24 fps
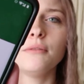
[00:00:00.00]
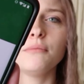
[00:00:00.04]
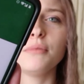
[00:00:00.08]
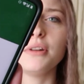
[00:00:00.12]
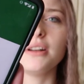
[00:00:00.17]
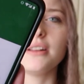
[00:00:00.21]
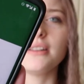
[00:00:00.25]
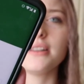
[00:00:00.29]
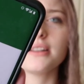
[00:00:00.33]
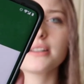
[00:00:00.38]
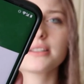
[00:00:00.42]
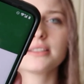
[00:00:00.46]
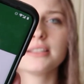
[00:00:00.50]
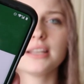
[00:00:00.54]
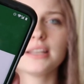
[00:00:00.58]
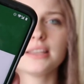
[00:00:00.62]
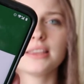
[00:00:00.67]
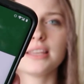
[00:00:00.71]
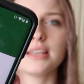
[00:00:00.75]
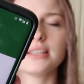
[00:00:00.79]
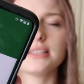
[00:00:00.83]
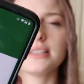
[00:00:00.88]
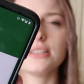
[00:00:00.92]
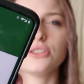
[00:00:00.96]
but it looks
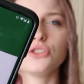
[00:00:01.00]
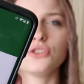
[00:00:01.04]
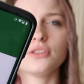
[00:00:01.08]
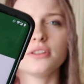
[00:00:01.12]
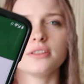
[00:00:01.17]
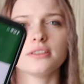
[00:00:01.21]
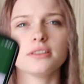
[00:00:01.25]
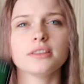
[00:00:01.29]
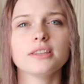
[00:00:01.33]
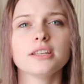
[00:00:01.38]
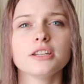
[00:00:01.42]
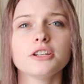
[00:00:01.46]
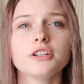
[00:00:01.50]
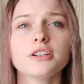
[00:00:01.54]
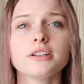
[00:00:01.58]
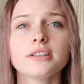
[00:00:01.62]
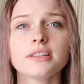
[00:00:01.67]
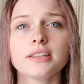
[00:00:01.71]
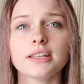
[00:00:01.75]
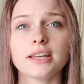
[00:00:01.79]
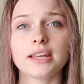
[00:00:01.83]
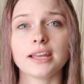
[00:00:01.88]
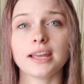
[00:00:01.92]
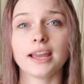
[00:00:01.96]
like this, and you can
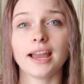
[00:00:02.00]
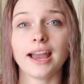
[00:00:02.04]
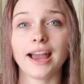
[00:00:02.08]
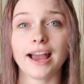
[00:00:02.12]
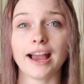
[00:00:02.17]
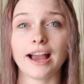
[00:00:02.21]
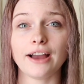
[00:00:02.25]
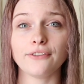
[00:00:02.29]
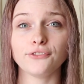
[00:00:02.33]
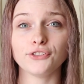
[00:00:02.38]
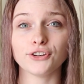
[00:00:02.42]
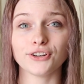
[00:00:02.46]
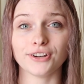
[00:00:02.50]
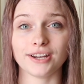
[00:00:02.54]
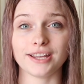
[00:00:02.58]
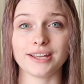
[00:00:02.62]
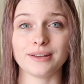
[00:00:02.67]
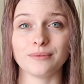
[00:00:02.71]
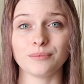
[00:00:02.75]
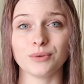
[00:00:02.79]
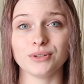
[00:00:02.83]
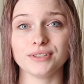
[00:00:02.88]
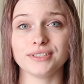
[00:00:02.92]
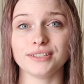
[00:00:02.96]
literally have your
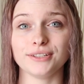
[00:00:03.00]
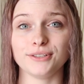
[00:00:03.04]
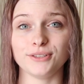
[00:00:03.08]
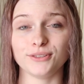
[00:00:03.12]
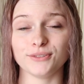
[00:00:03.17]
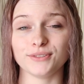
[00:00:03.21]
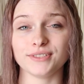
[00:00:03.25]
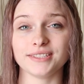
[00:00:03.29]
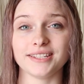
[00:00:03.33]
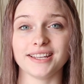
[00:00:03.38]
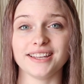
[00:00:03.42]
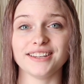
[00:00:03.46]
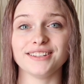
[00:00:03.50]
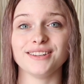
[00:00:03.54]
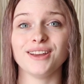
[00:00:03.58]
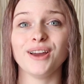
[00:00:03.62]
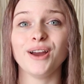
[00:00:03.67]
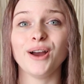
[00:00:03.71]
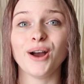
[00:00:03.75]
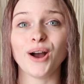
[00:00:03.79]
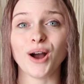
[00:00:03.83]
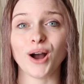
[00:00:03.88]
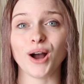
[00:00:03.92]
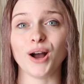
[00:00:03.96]
emails that you send
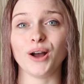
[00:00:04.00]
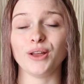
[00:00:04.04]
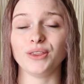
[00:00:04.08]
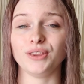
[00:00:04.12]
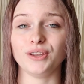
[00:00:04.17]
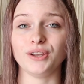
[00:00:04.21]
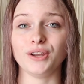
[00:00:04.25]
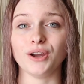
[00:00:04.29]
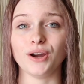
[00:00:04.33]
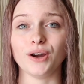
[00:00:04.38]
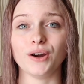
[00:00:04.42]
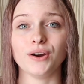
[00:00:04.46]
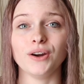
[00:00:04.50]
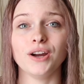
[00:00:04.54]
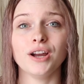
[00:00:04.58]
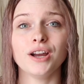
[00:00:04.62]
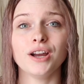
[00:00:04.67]
on the go.